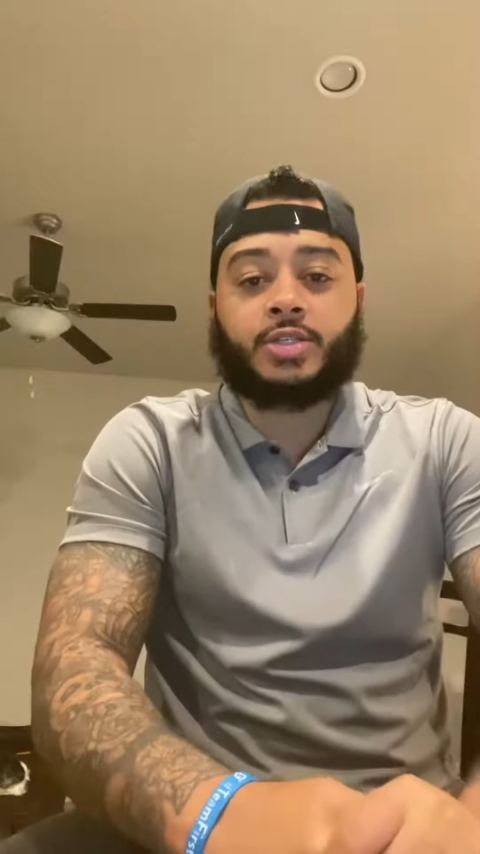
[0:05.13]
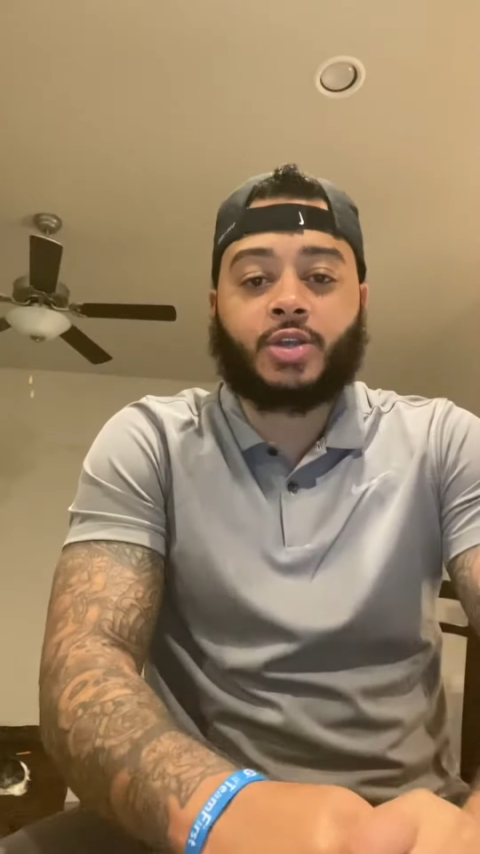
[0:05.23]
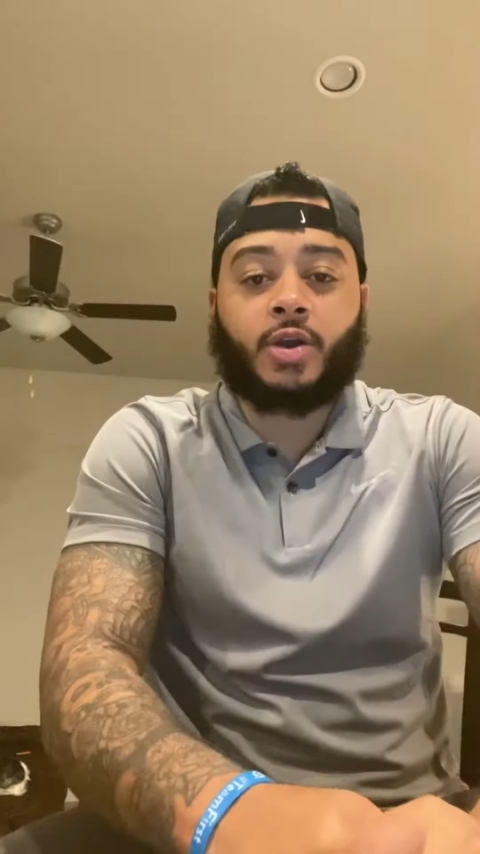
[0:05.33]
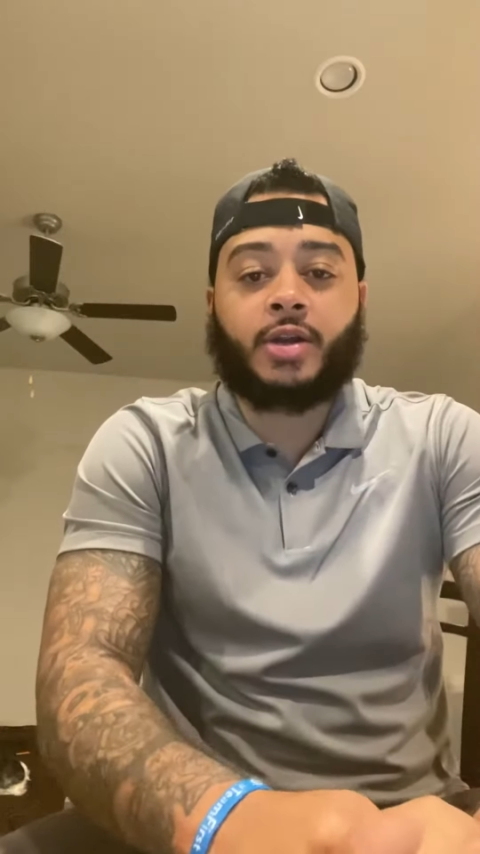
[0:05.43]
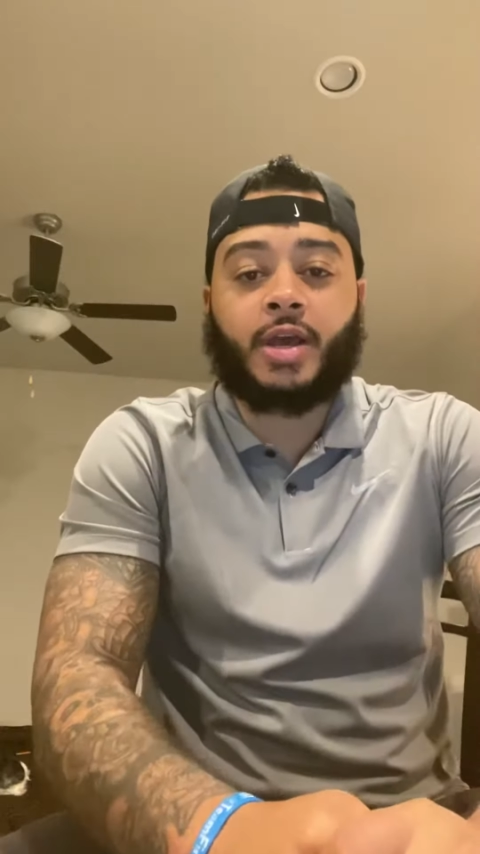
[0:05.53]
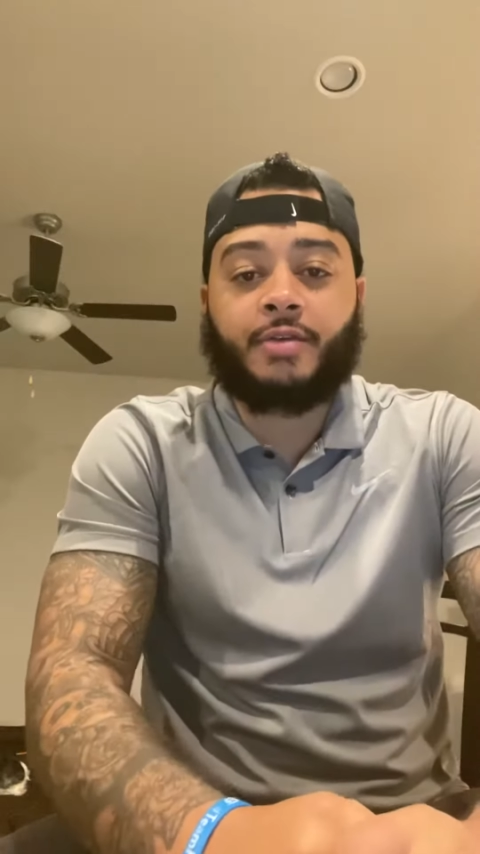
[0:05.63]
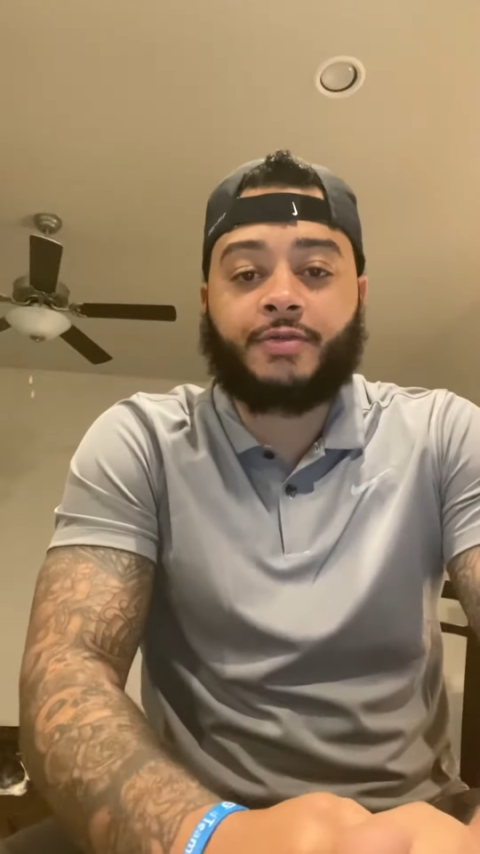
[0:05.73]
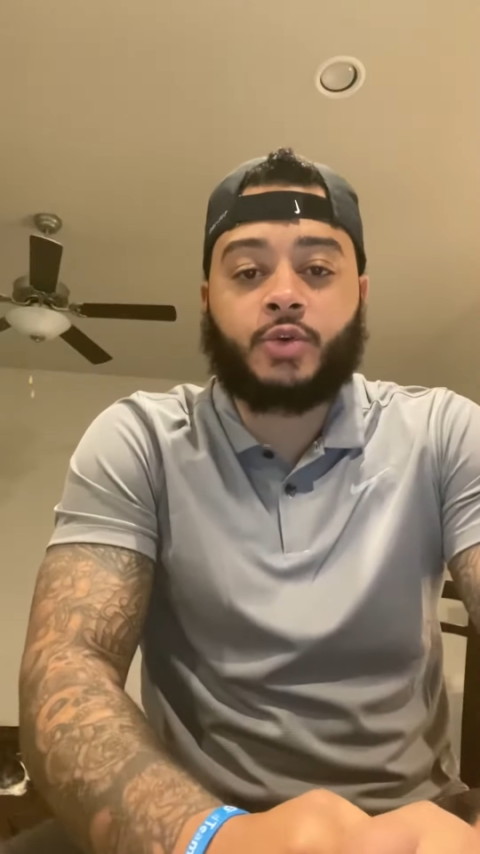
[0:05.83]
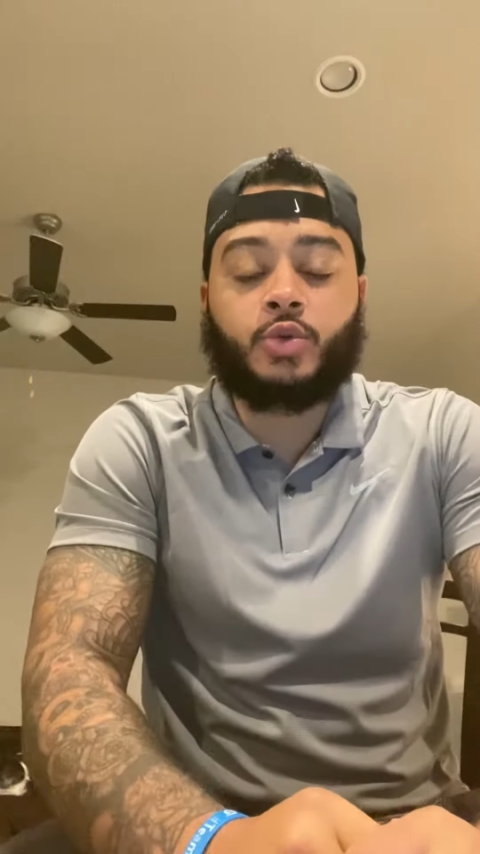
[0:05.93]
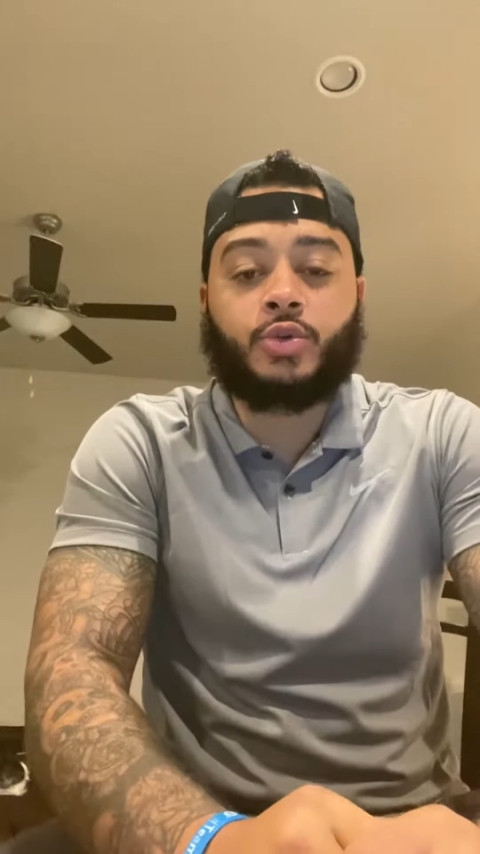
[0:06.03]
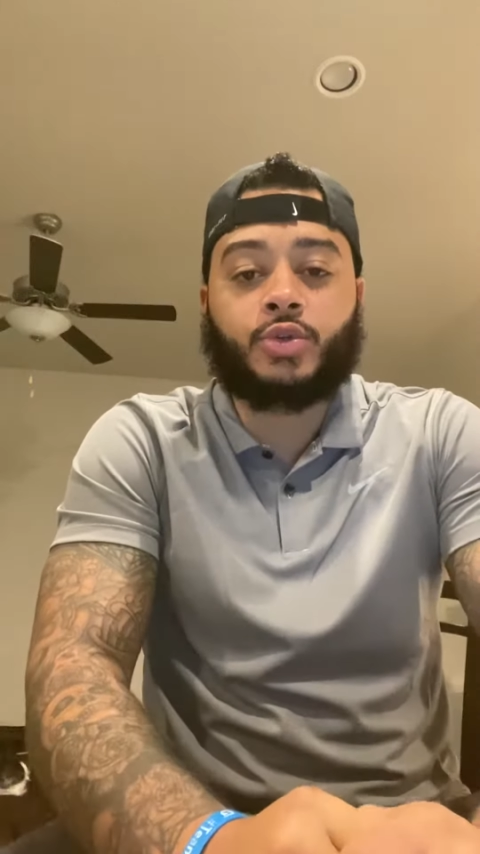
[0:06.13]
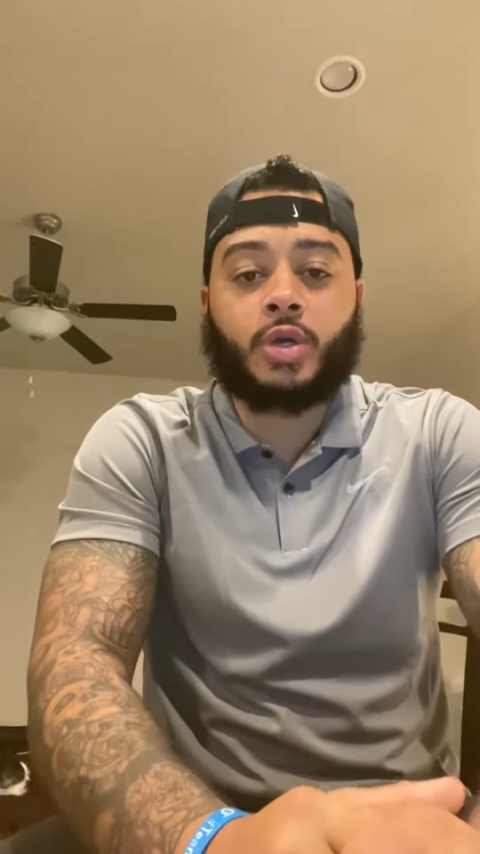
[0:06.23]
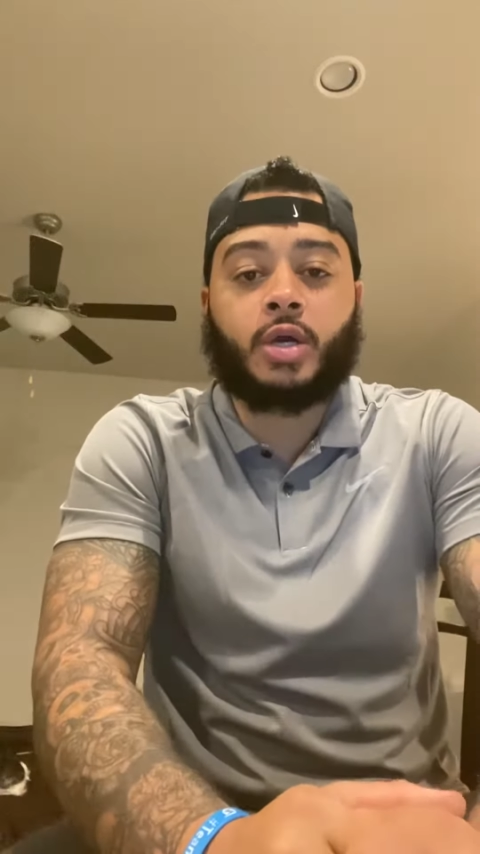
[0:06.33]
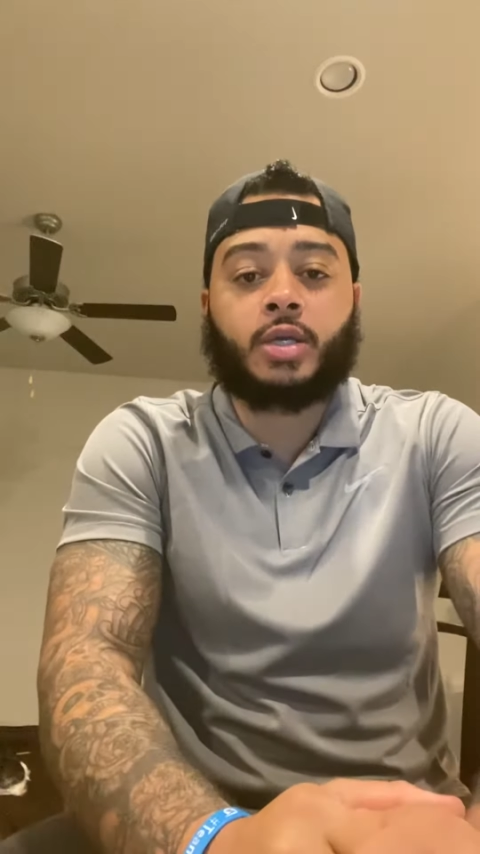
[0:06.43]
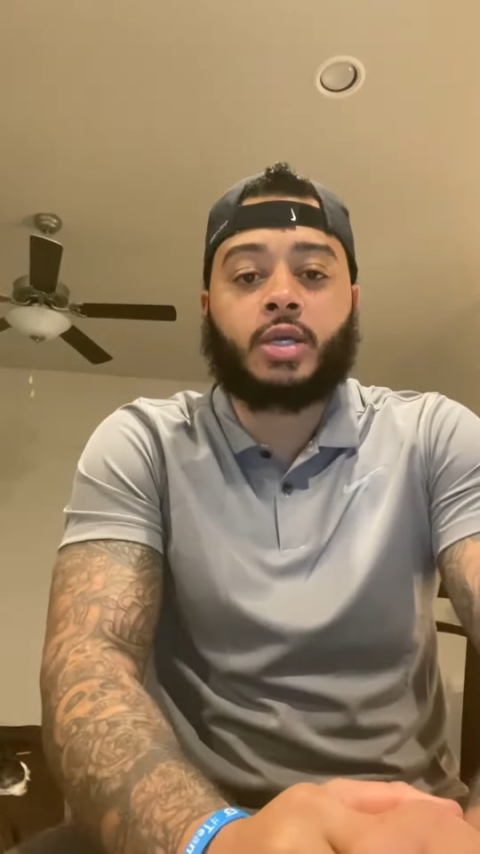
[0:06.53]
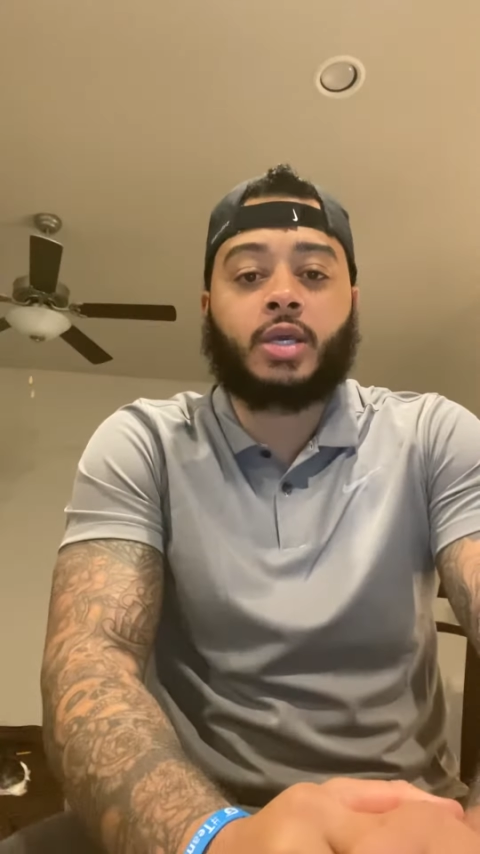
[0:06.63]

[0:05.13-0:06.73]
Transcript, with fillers: started a food truck